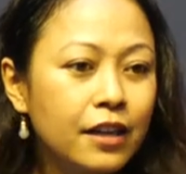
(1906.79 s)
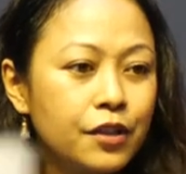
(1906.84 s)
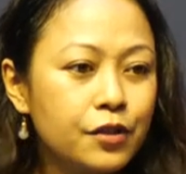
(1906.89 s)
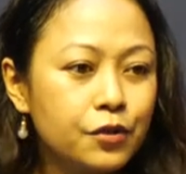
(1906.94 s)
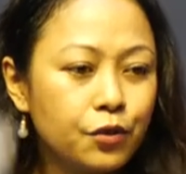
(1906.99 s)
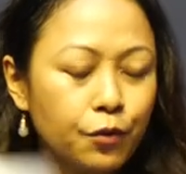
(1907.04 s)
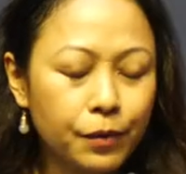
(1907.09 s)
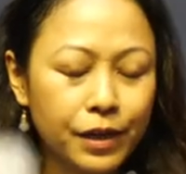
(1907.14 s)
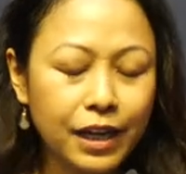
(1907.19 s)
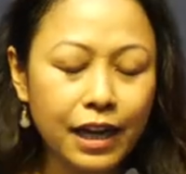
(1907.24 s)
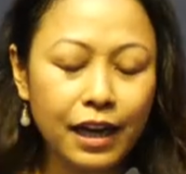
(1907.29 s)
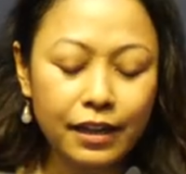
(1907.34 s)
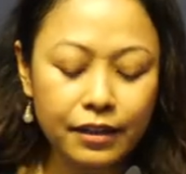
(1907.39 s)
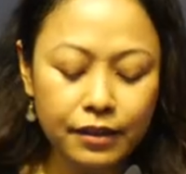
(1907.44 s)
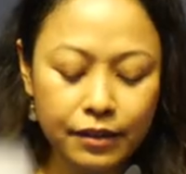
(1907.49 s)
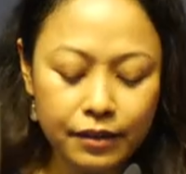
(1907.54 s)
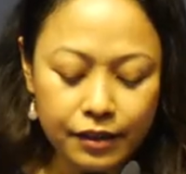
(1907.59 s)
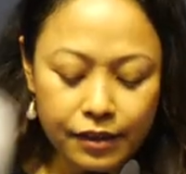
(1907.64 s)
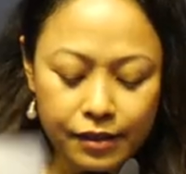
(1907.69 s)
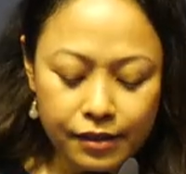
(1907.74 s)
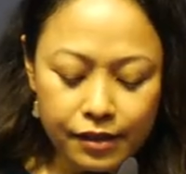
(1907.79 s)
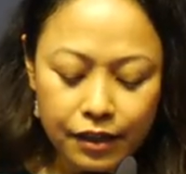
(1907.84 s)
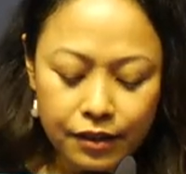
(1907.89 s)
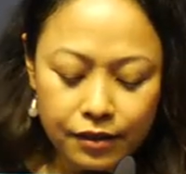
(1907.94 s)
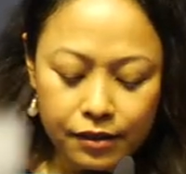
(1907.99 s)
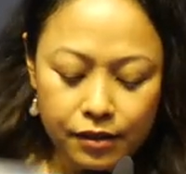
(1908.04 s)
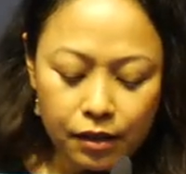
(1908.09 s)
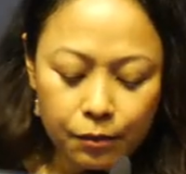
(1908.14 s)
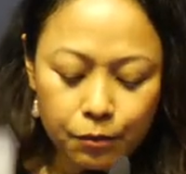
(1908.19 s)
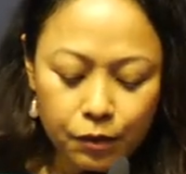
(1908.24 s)
So we had, these are
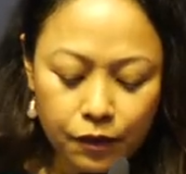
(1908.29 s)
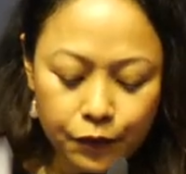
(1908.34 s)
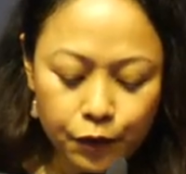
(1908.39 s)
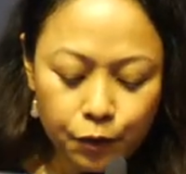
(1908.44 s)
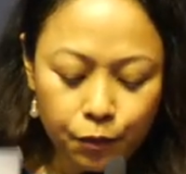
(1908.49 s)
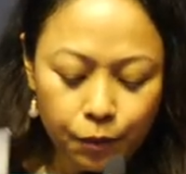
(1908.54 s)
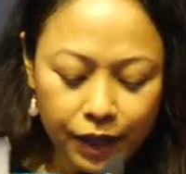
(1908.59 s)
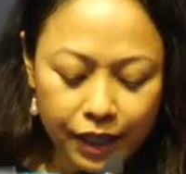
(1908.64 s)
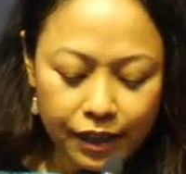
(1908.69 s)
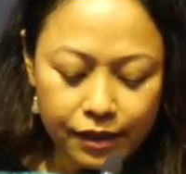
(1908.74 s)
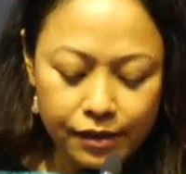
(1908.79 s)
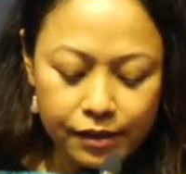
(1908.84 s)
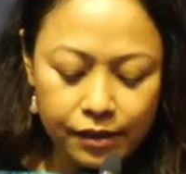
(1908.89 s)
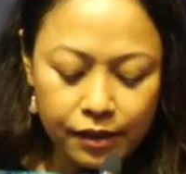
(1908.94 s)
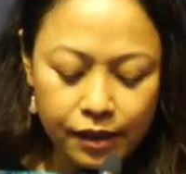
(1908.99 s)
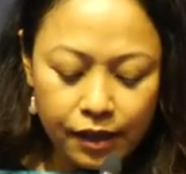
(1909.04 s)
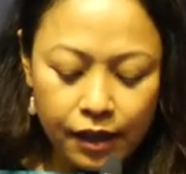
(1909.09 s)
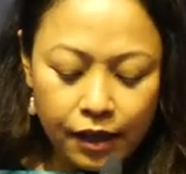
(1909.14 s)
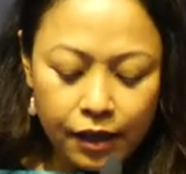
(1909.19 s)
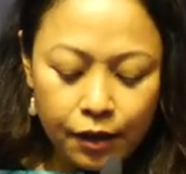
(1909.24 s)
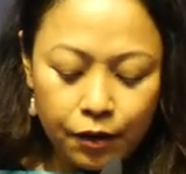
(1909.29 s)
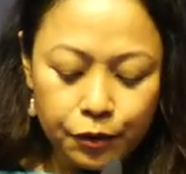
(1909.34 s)
some of the ways